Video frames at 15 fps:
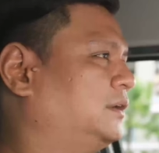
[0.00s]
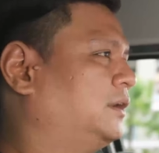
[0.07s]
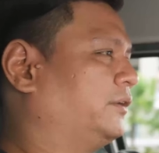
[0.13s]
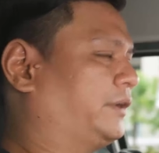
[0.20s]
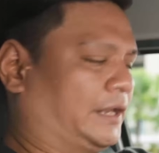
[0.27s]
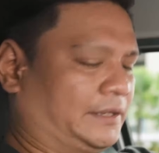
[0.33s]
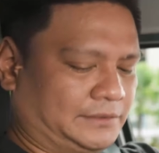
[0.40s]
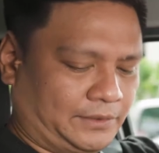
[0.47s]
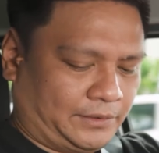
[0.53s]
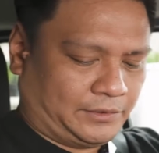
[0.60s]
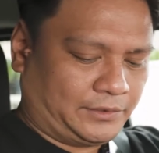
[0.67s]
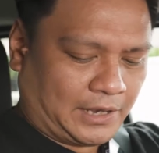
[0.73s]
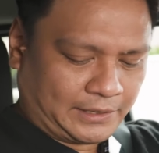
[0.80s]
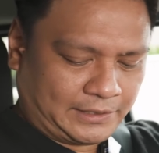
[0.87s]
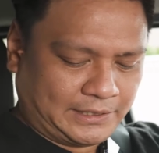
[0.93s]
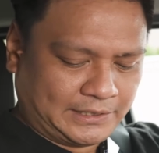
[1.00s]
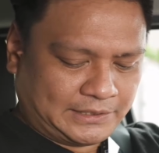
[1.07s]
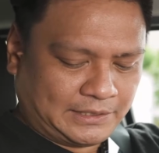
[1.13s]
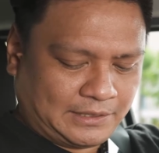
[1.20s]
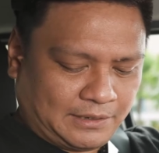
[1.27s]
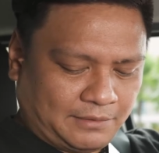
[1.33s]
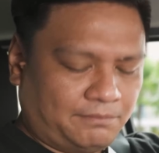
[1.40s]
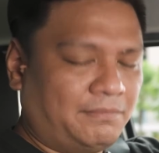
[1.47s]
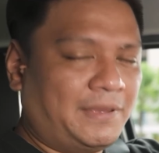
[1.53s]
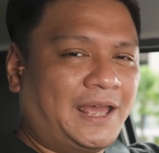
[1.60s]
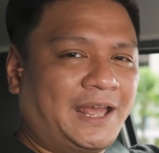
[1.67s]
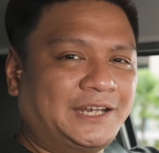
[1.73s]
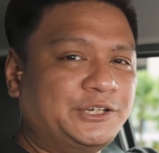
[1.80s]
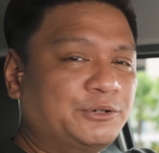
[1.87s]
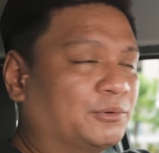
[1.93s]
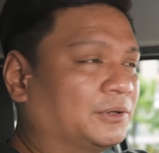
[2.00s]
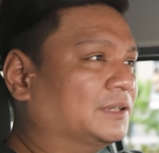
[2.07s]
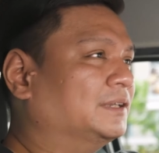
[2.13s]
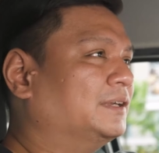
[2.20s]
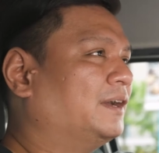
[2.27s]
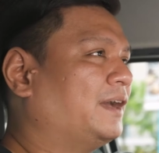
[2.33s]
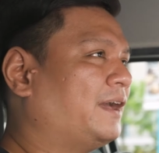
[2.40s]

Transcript: Okay, so you got this manual